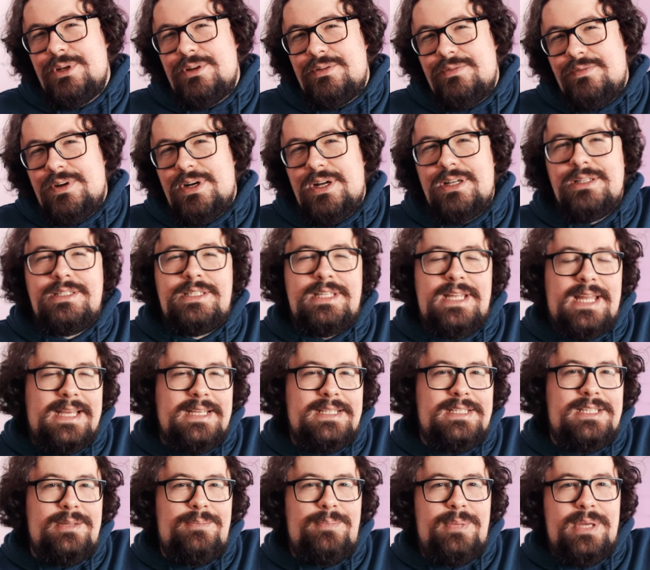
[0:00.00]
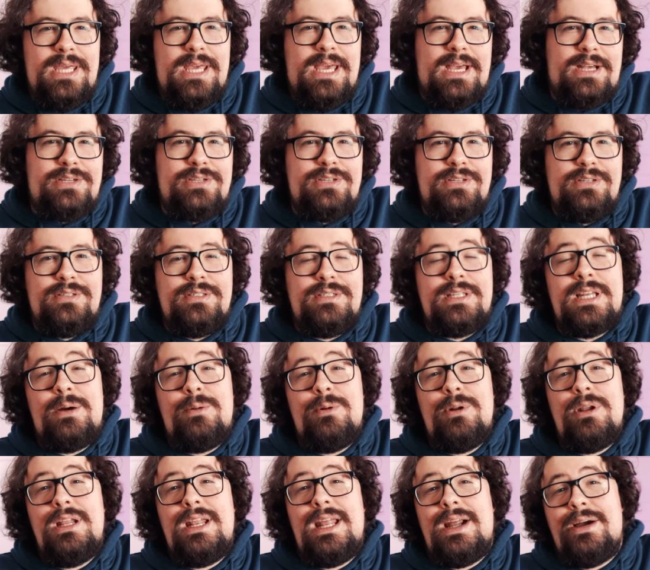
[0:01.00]
advanced XDP actions that
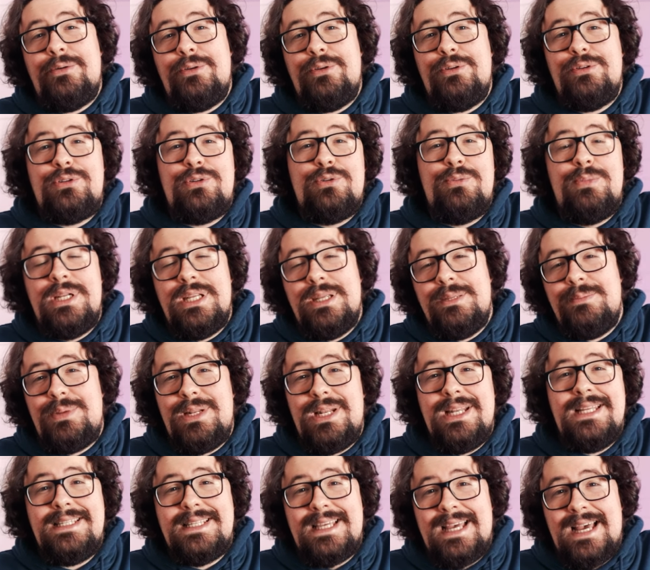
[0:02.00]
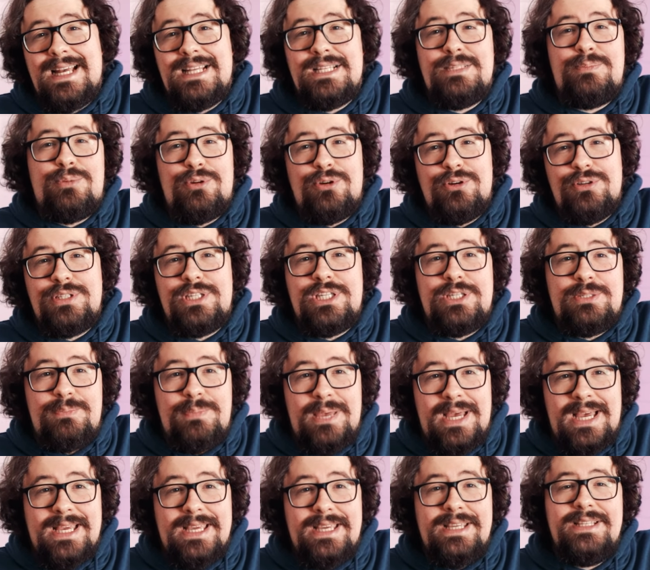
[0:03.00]
will allow you to manipulate and process
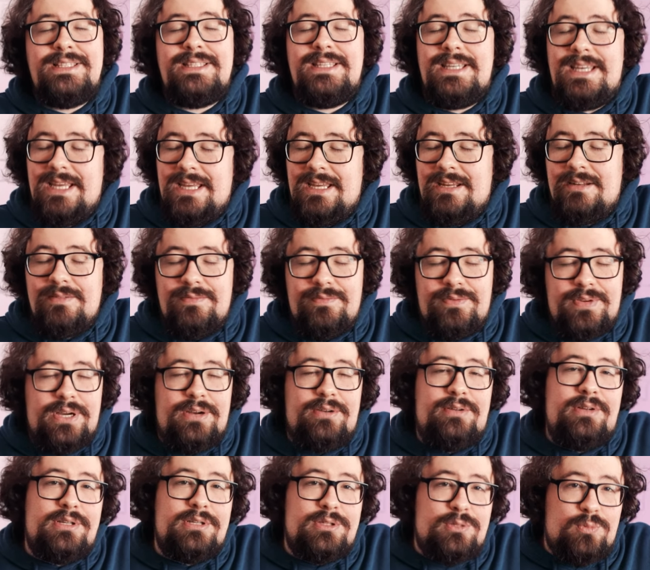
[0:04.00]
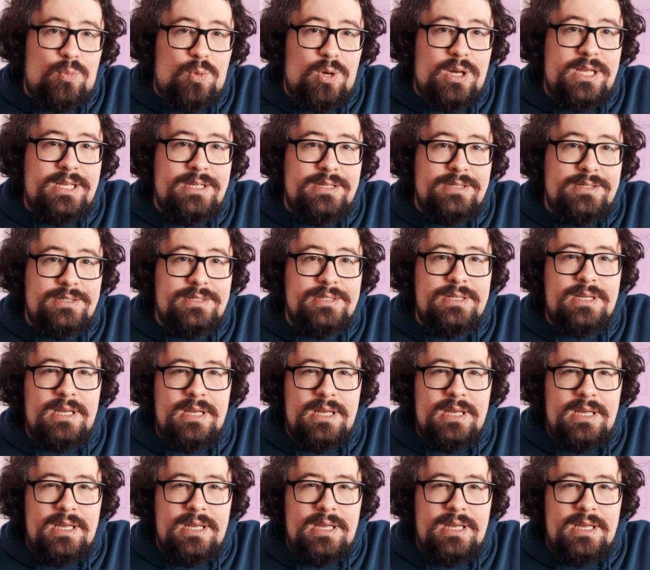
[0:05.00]
packets in various ways.